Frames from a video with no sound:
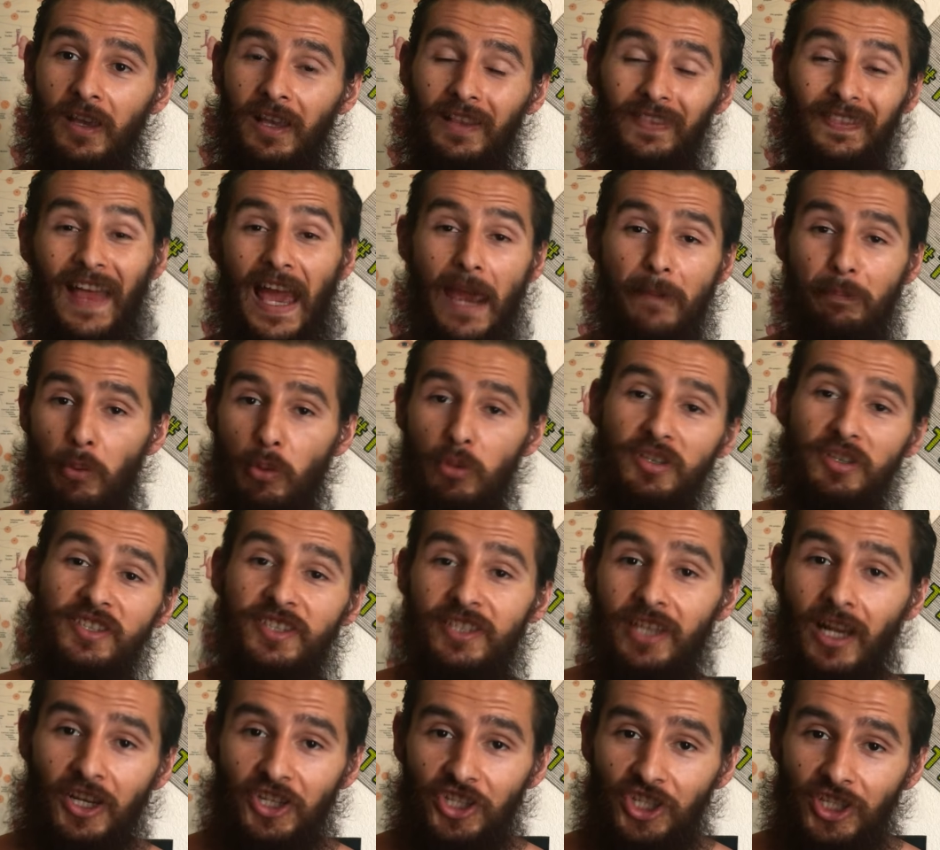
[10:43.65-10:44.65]

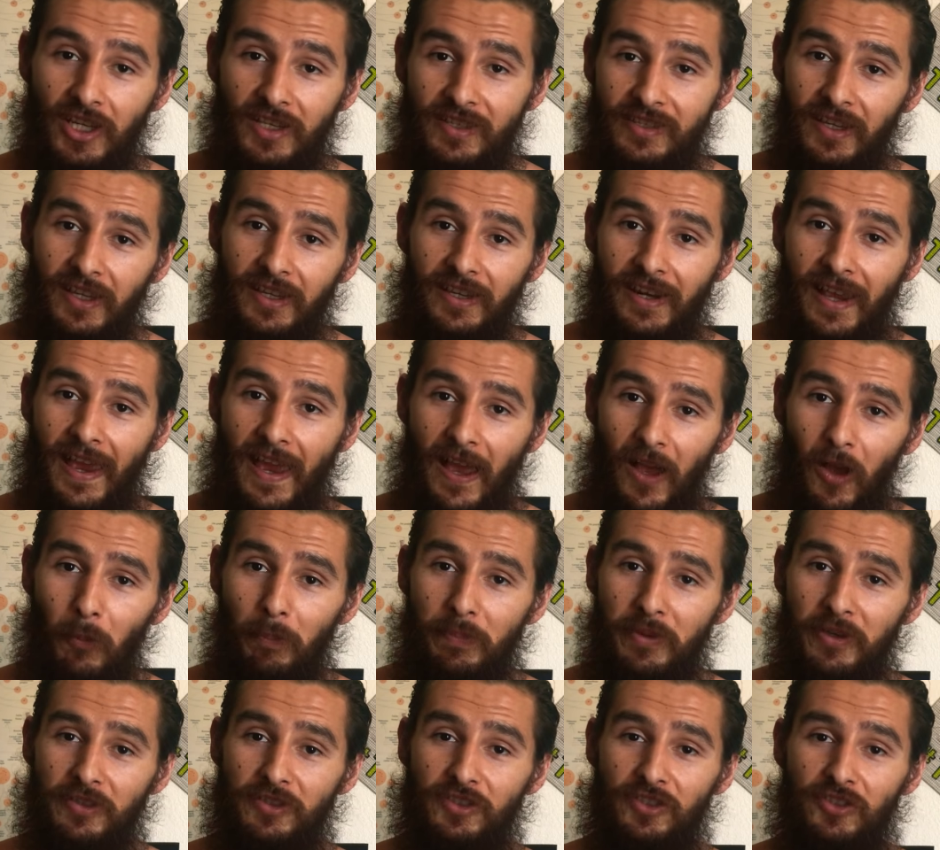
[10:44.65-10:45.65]
liposuction isn't gonna
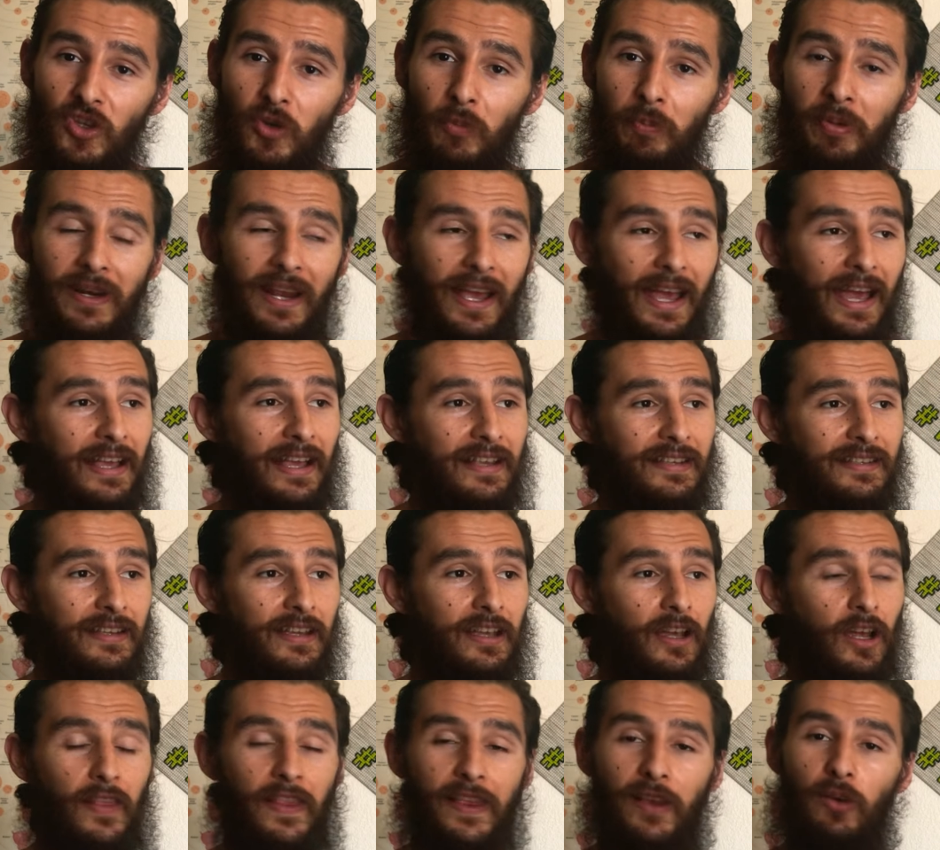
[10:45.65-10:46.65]
help your stupid ass.
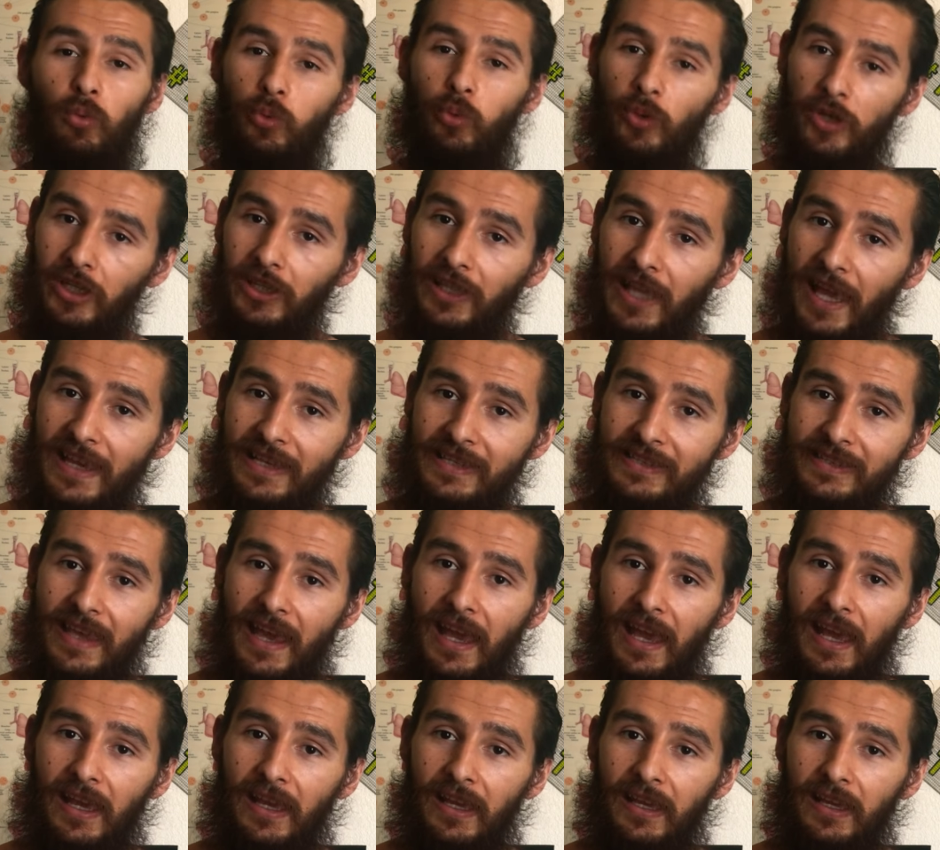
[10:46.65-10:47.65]
Like, realize
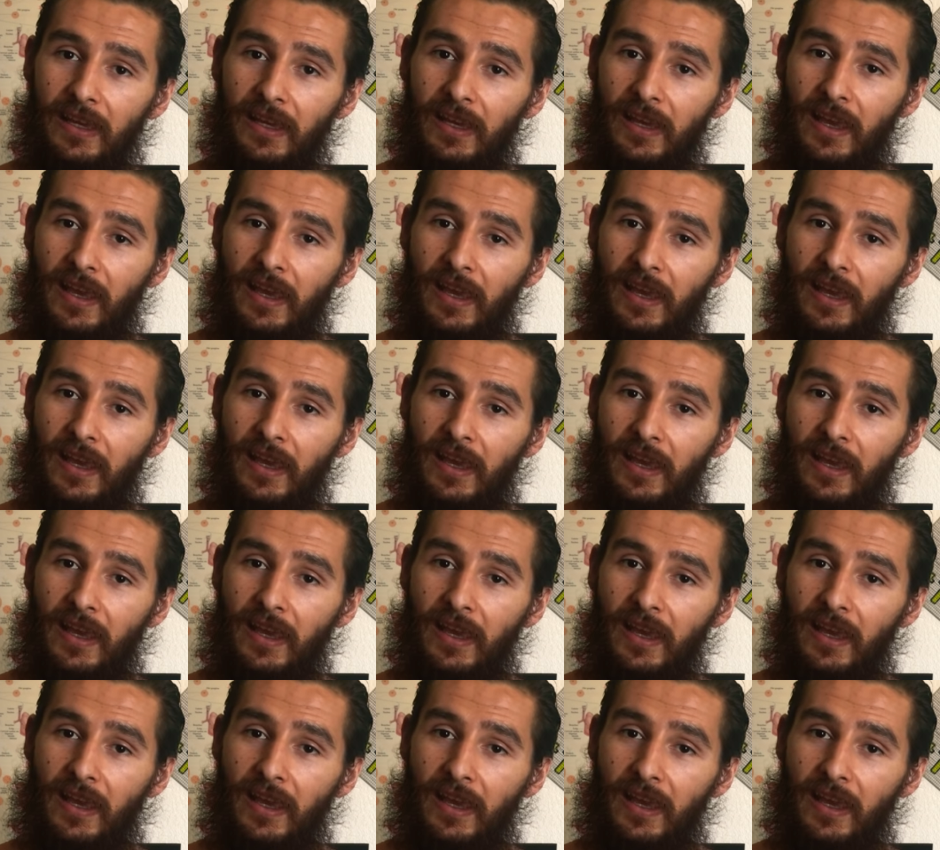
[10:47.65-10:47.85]
that.